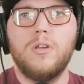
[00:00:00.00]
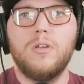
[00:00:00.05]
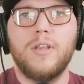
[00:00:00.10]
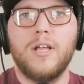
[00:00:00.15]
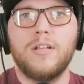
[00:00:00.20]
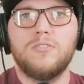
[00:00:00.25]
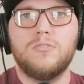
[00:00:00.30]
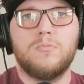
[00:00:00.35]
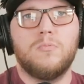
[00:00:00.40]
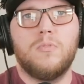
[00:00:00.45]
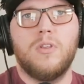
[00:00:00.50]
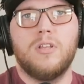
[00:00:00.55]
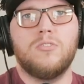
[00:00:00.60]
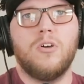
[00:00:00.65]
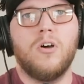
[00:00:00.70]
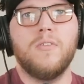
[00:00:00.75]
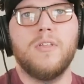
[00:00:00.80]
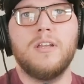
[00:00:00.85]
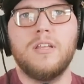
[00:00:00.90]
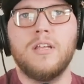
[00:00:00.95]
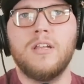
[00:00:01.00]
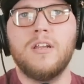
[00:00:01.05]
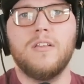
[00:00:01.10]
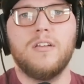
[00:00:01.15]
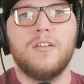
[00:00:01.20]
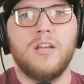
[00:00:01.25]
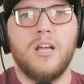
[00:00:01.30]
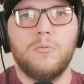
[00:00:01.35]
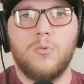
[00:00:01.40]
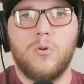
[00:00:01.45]
that's all they did at the
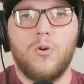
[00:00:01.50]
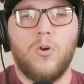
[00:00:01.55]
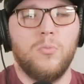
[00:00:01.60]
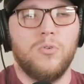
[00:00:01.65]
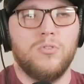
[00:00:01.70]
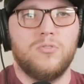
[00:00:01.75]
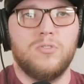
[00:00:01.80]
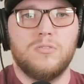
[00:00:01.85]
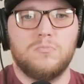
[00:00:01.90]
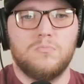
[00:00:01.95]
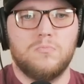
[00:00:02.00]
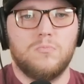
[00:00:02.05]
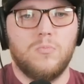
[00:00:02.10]
time. We're almost